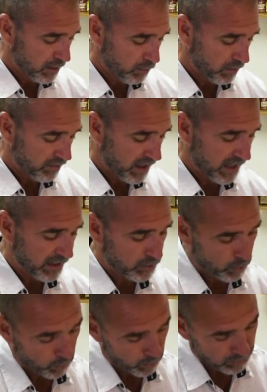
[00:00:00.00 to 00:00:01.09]
with
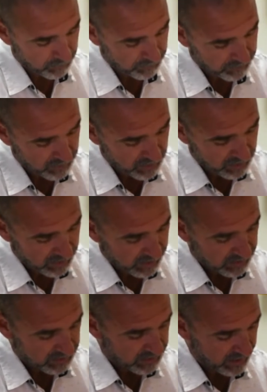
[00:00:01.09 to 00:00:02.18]
einkorn
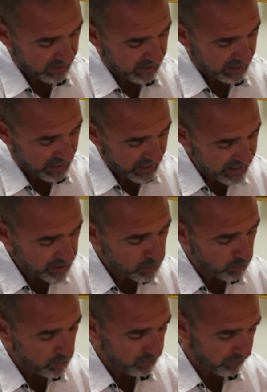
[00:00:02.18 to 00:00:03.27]
is that
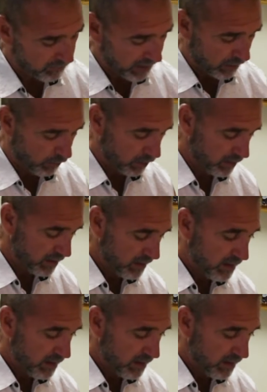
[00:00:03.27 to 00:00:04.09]
einkorn flour